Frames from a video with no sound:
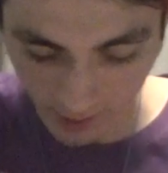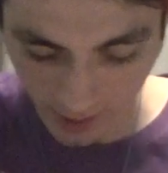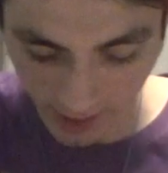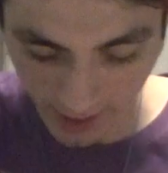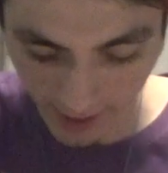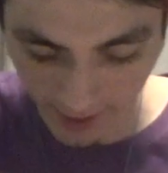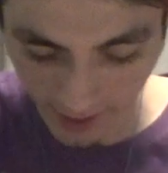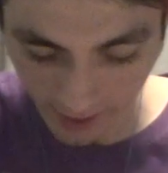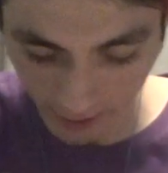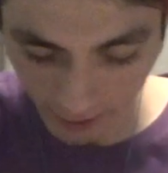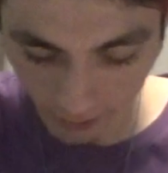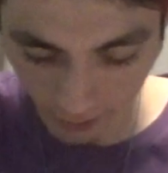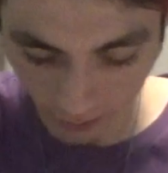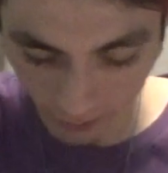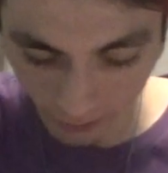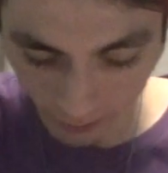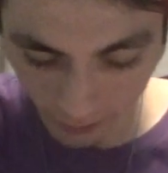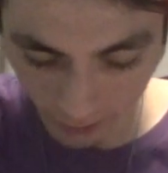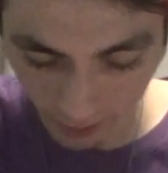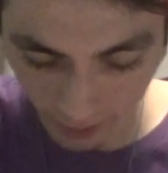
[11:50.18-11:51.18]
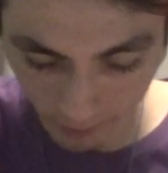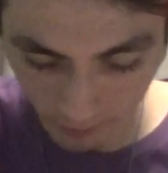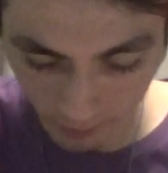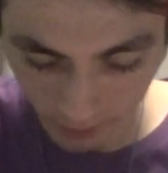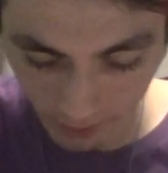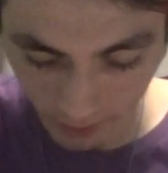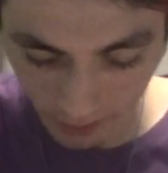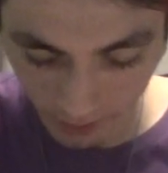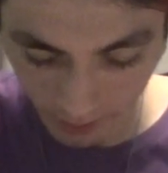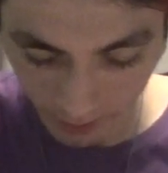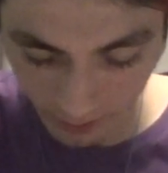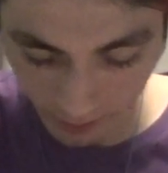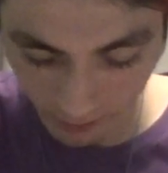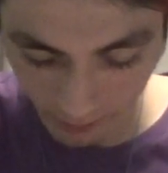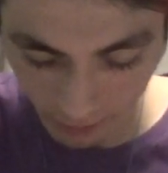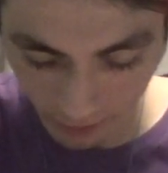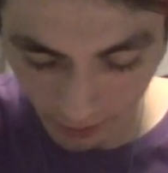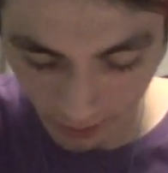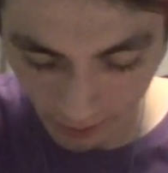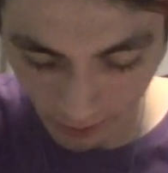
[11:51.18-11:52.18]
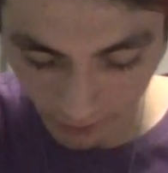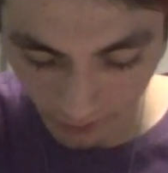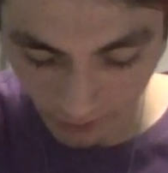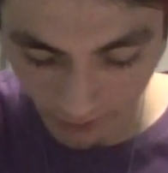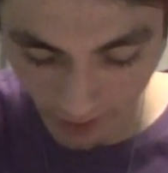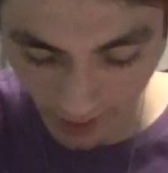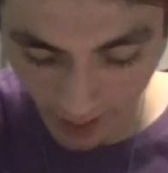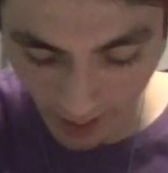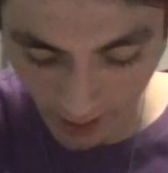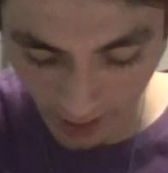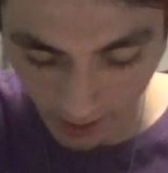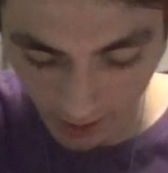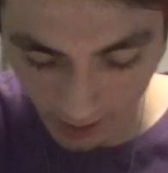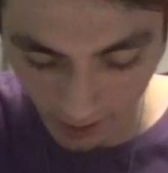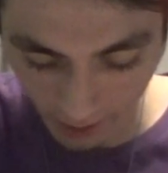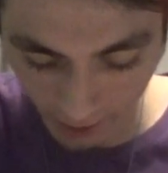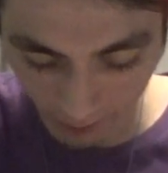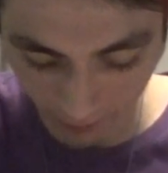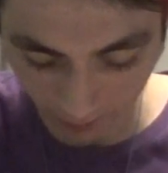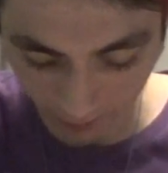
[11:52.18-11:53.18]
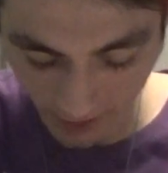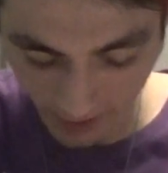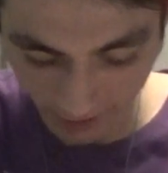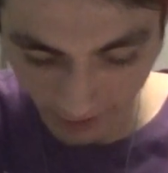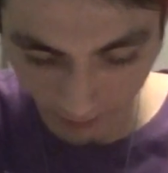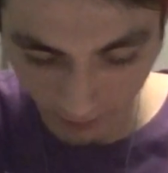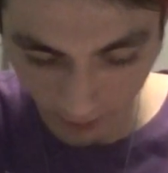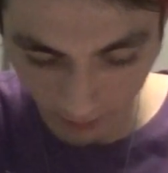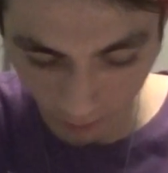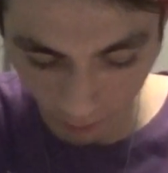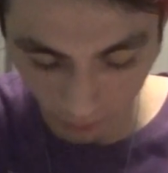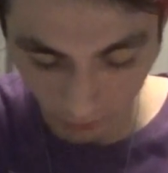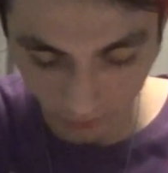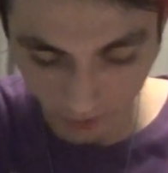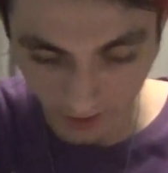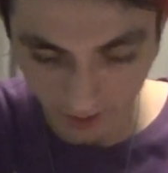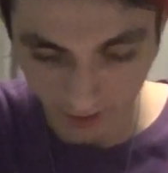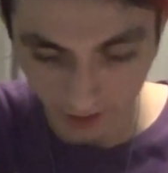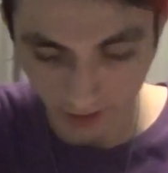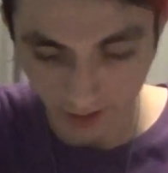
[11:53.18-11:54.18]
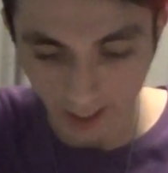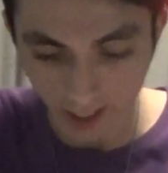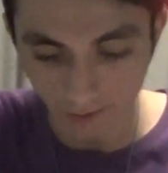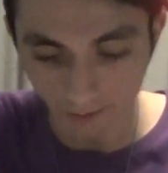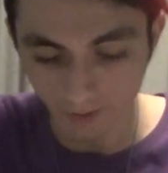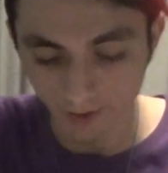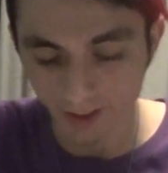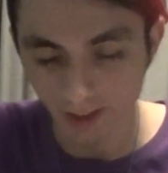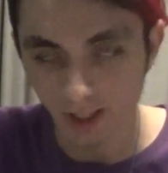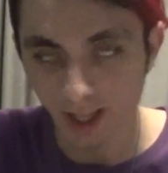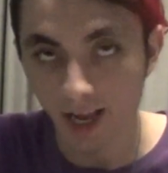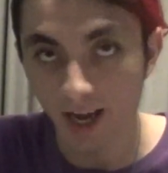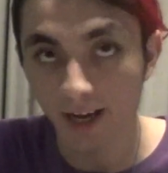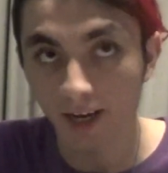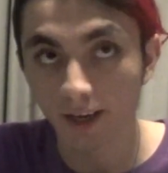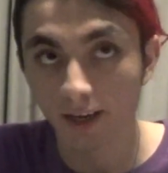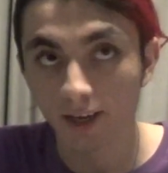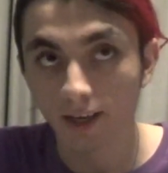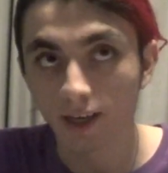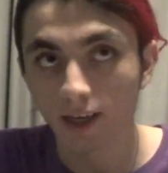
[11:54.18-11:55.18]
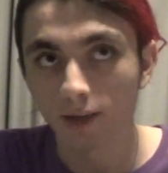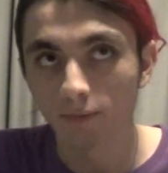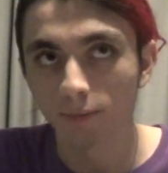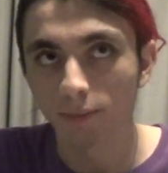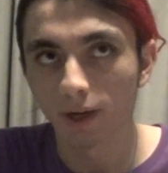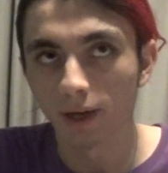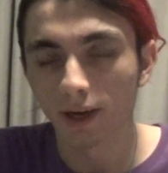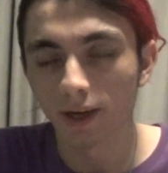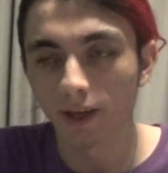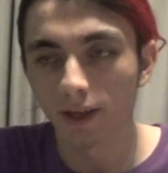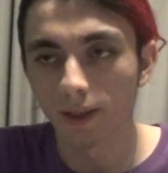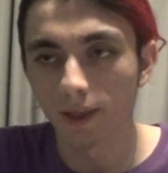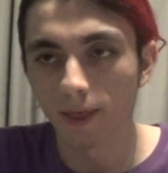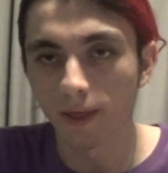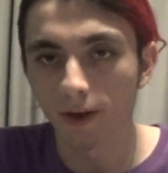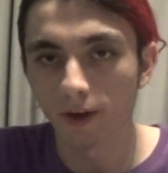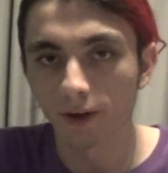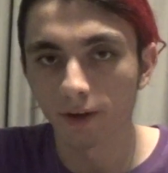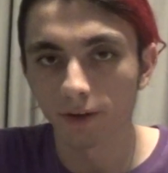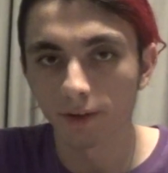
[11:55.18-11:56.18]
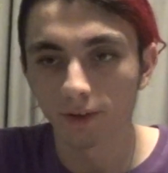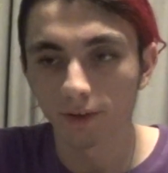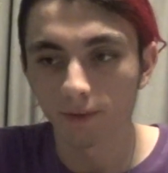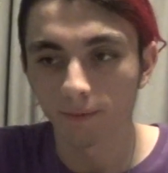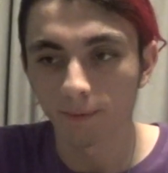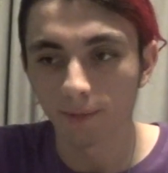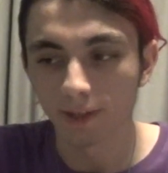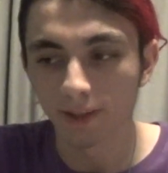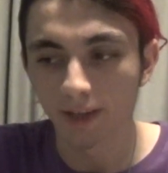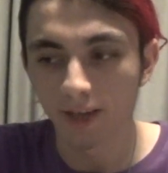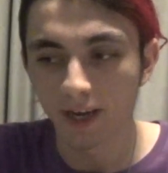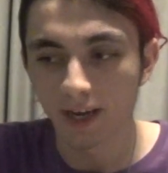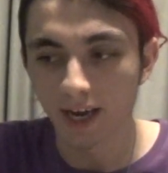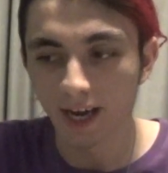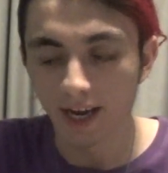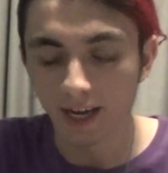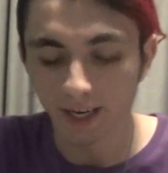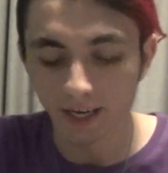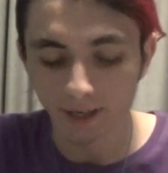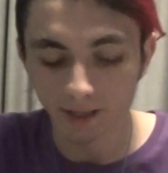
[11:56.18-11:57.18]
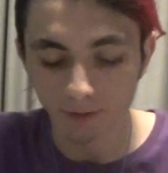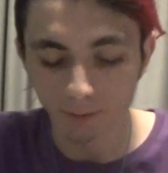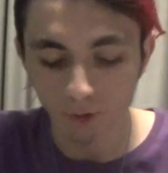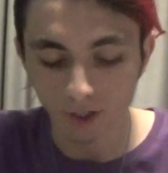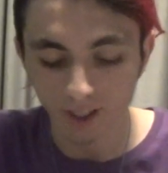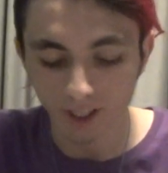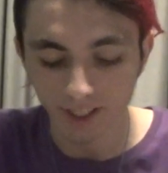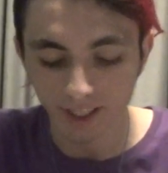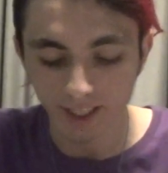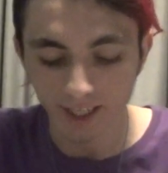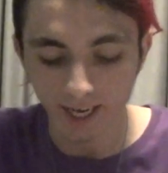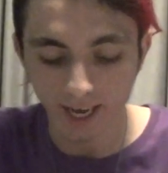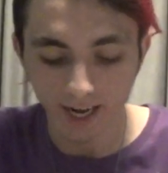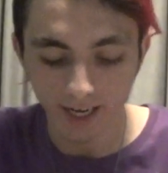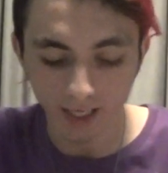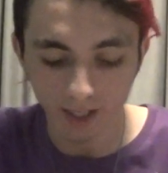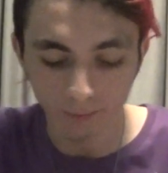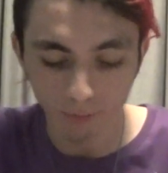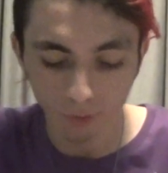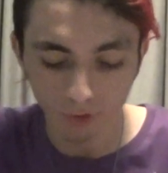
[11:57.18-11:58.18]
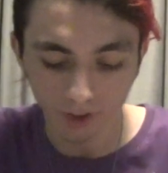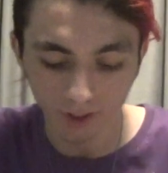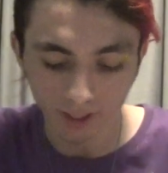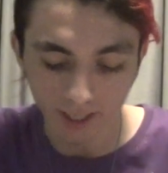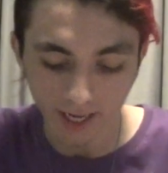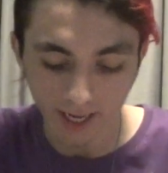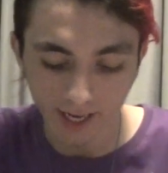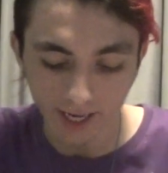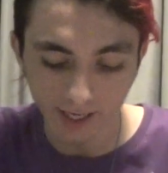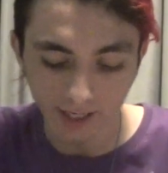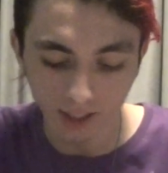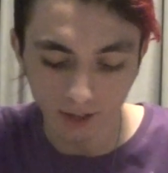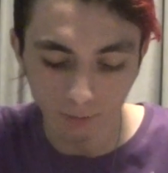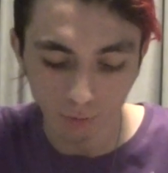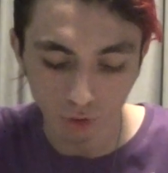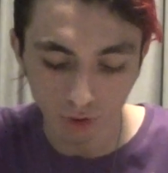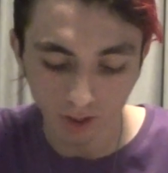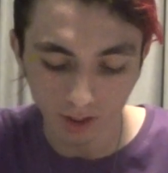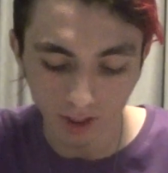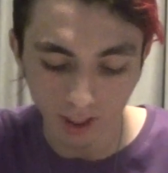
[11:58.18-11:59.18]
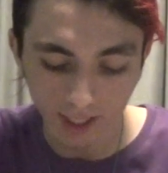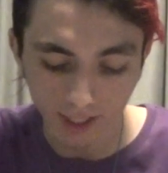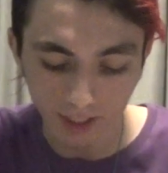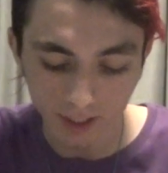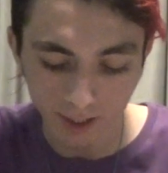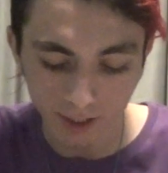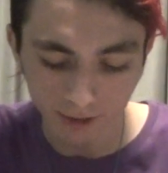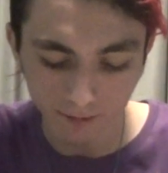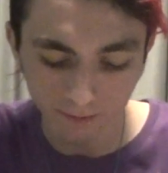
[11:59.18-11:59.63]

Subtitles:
And then there's also some shows that, you know, lots of people tend to not really like, but then I end up watching it and I end up really liking it.